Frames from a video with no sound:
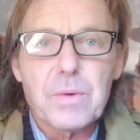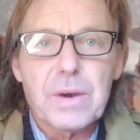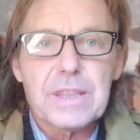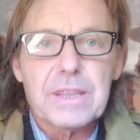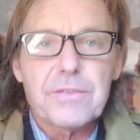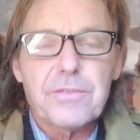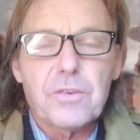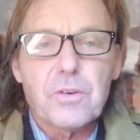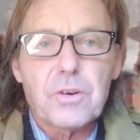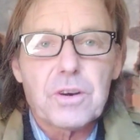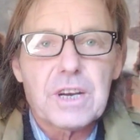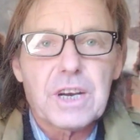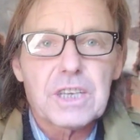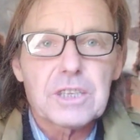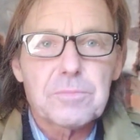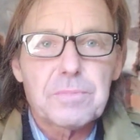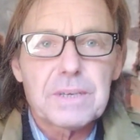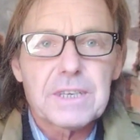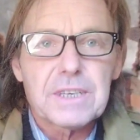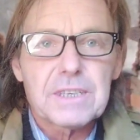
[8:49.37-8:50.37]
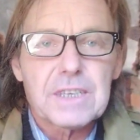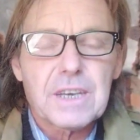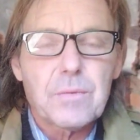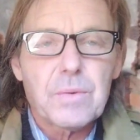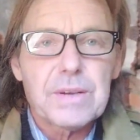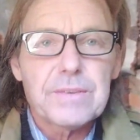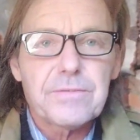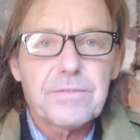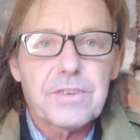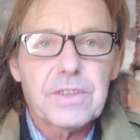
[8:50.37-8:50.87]
weather forecast because I
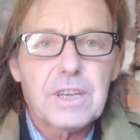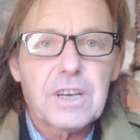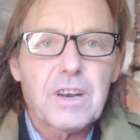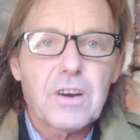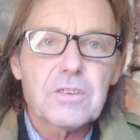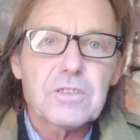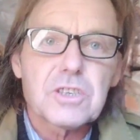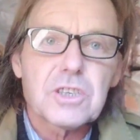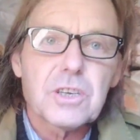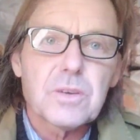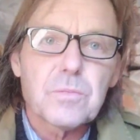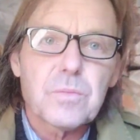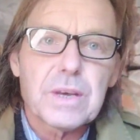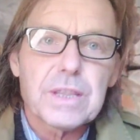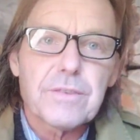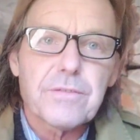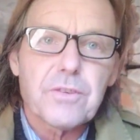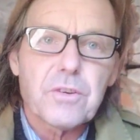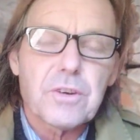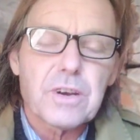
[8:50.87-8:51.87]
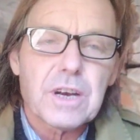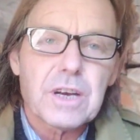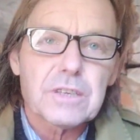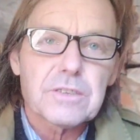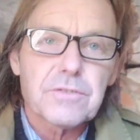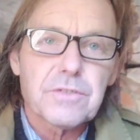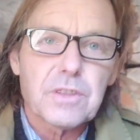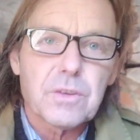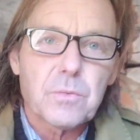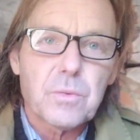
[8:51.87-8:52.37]
went for the long-term weather
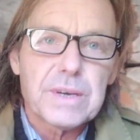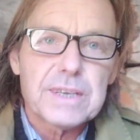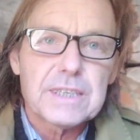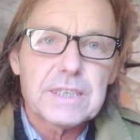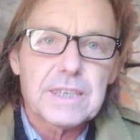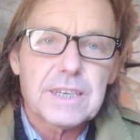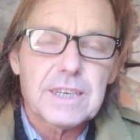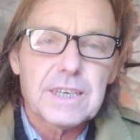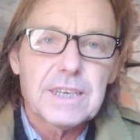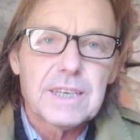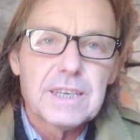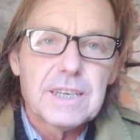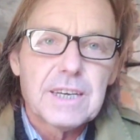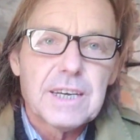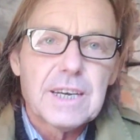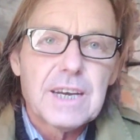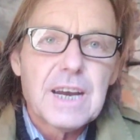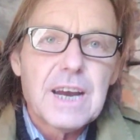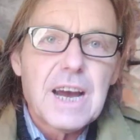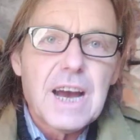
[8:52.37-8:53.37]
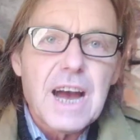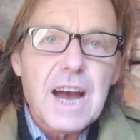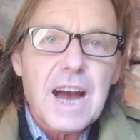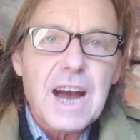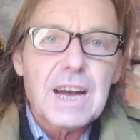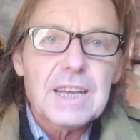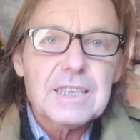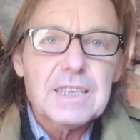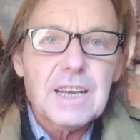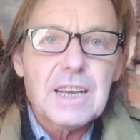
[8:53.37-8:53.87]
forecast for the winter,
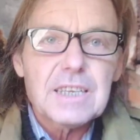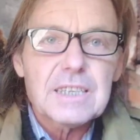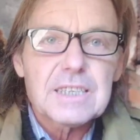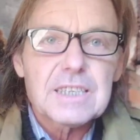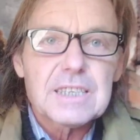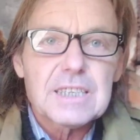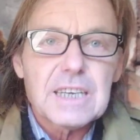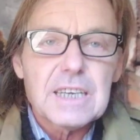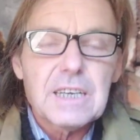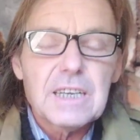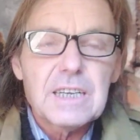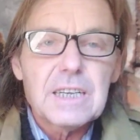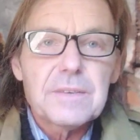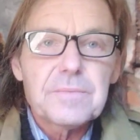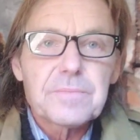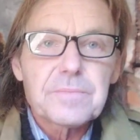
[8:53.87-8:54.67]
and there's still